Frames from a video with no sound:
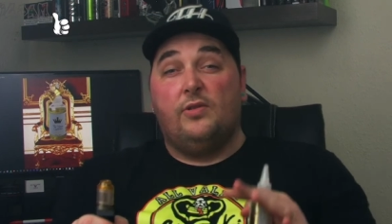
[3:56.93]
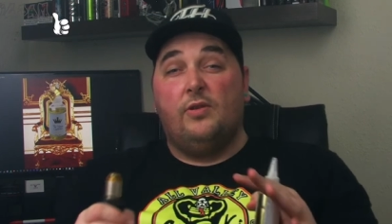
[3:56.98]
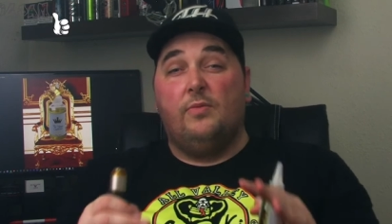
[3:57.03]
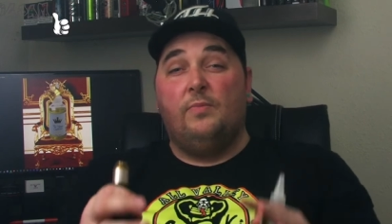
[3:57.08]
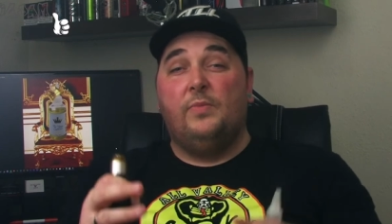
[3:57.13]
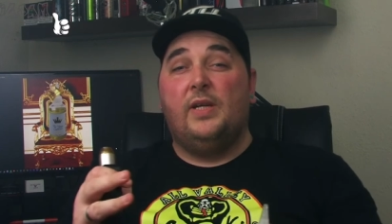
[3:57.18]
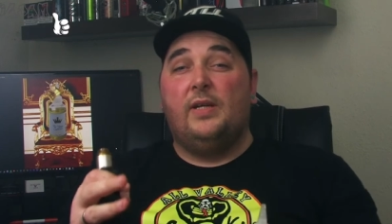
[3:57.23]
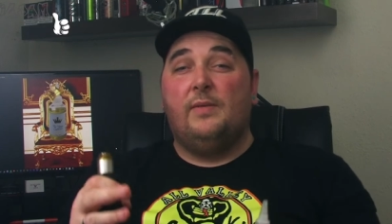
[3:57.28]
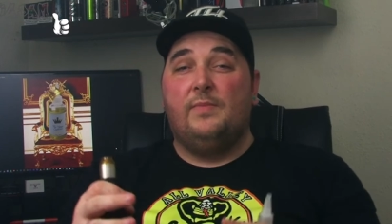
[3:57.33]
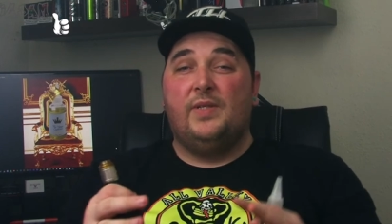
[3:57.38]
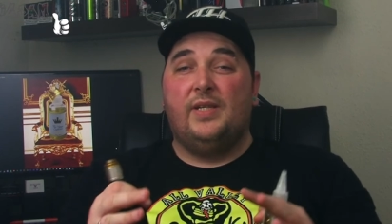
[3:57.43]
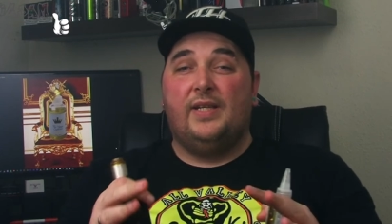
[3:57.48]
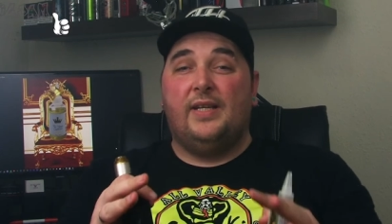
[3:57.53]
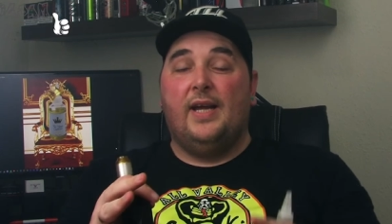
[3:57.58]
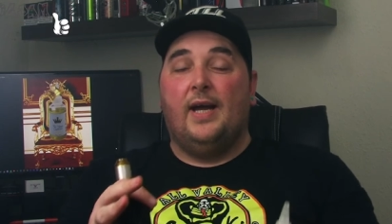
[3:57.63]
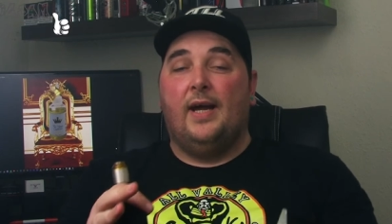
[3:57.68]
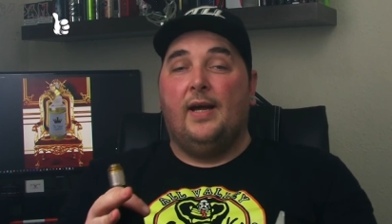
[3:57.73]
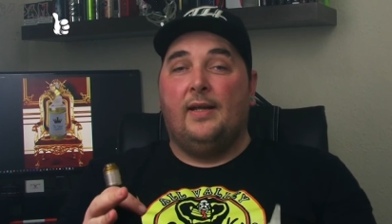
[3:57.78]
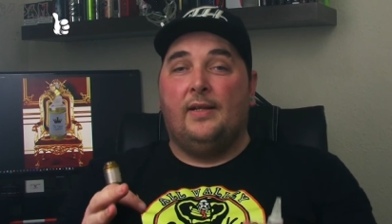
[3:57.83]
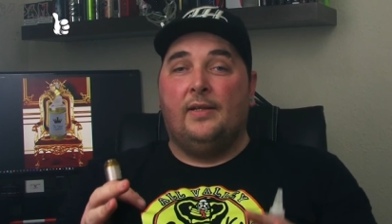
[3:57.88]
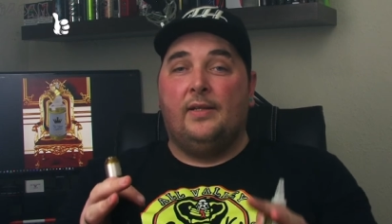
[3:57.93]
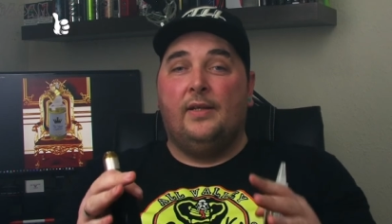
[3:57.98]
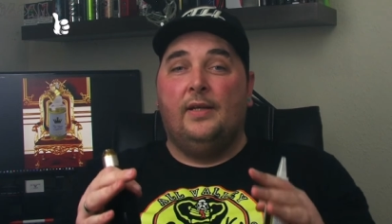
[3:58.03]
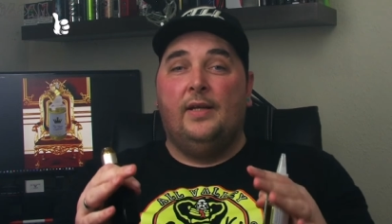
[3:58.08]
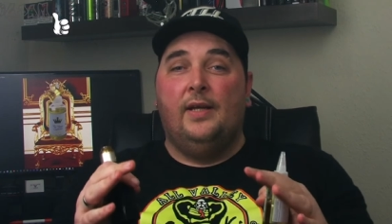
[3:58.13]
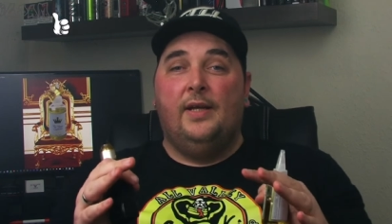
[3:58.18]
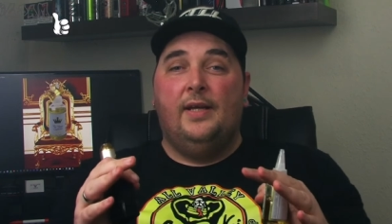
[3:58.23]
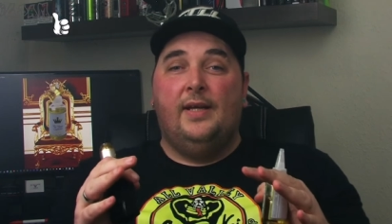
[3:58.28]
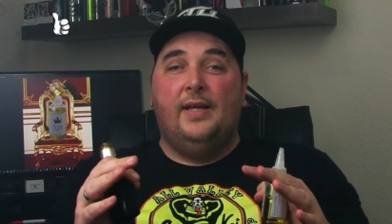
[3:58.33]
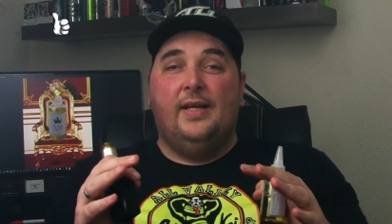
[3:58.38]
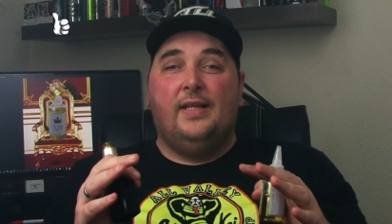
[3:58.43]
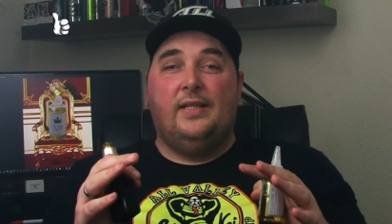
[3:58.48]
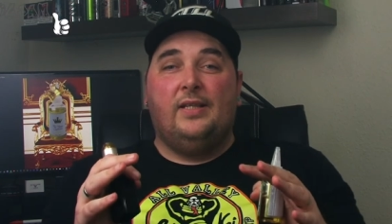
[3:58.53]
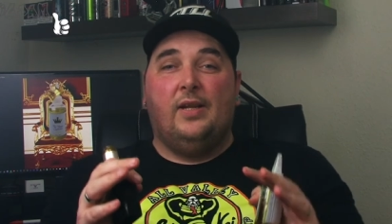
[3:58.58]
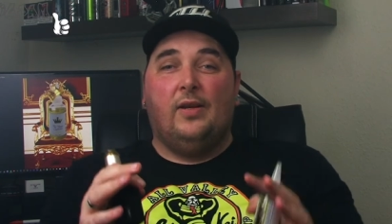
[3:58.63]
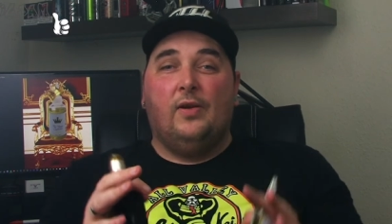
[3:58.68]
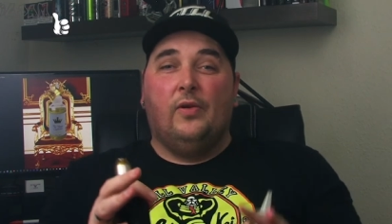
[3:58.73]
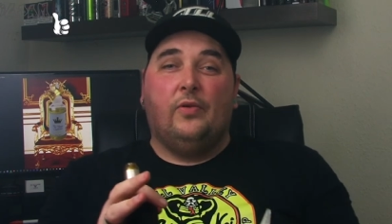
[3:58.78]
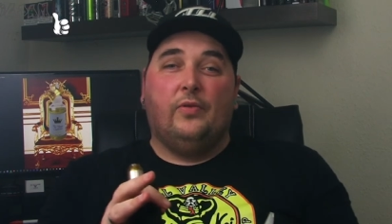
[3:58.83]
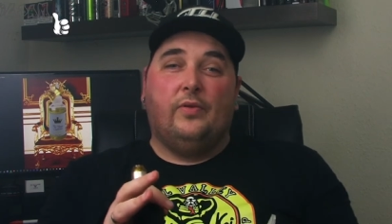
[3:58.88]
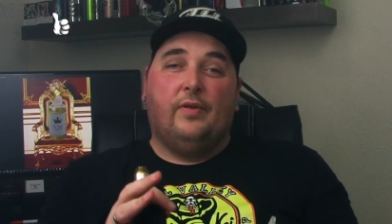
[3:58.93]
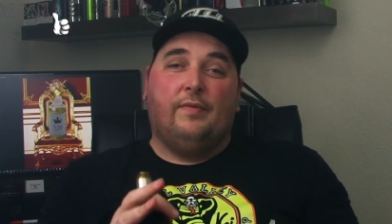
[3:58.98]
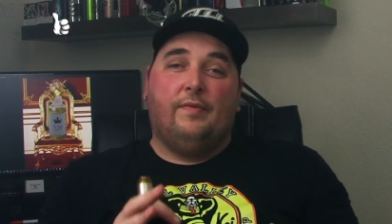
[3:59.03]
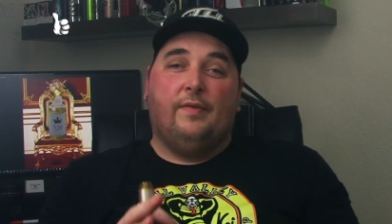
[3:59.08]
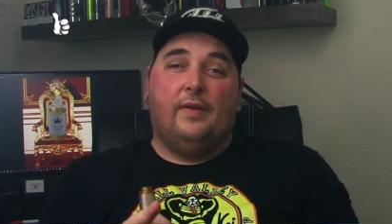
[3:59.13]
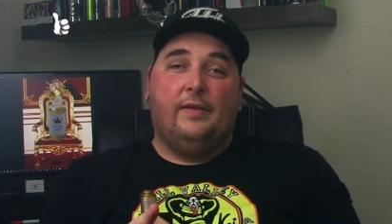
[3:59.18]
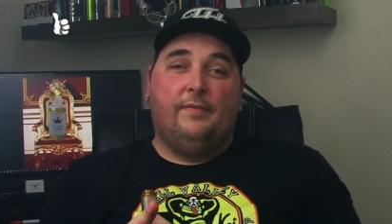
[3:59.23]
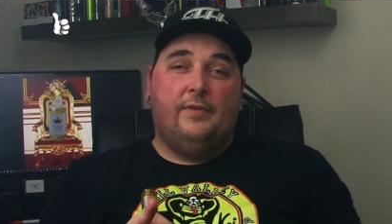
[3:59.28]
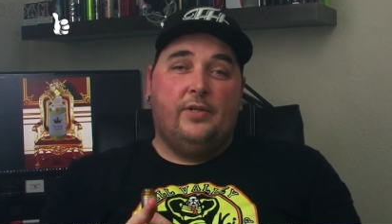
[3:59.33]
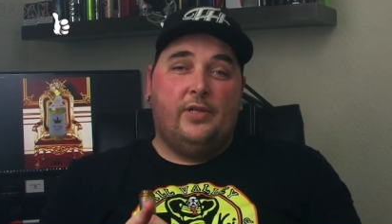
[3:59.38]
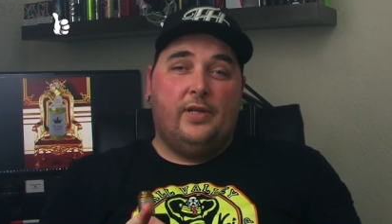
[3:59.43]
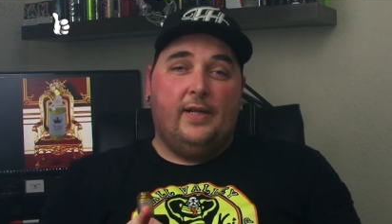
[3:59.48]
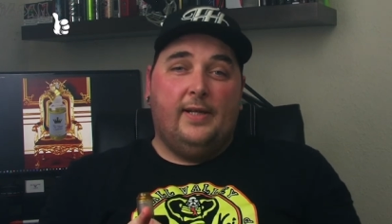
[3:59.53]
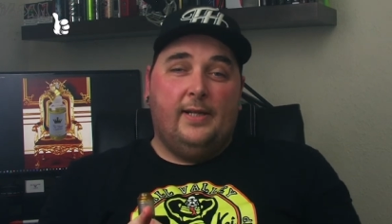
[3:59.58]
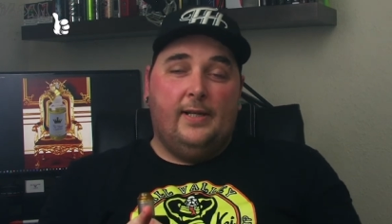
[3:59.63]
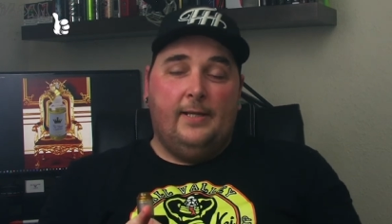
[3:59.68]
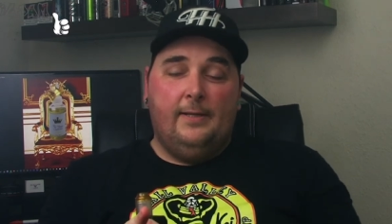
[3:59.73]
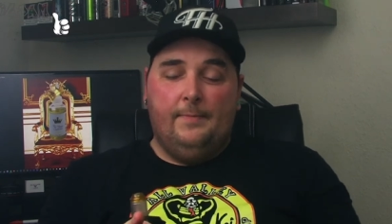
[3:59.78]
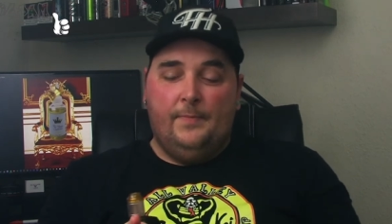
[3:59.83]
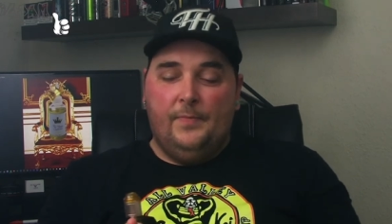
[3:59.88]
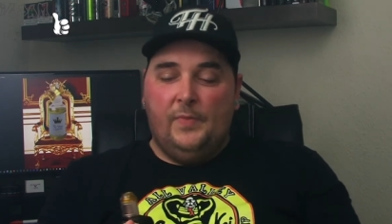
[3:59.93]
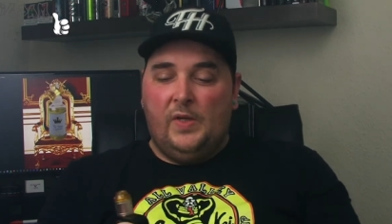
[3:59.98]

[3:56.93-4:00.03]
sometimes it can dilute the flavour slightly.